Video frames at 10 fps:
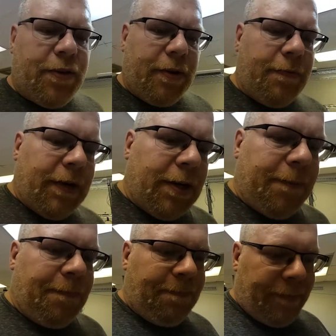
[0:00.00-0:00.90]
of
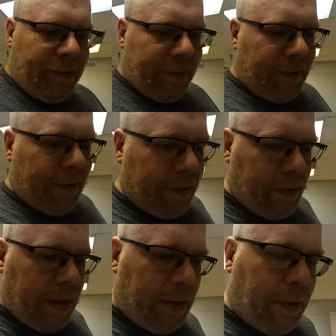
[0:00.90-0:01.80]

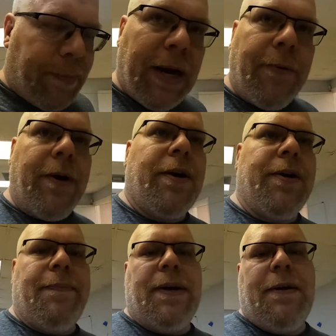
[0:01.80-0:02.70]
repair work
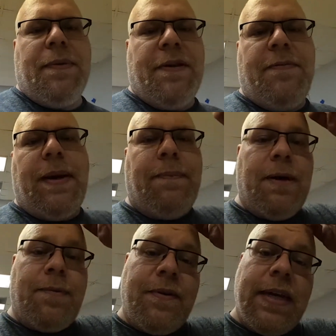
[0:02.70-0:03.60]
on the pump because my
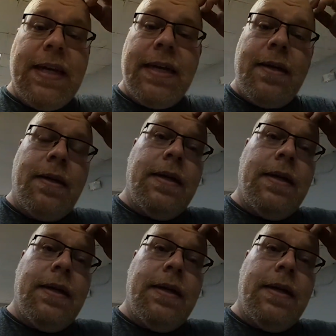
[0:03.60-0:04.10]
pump was leaking,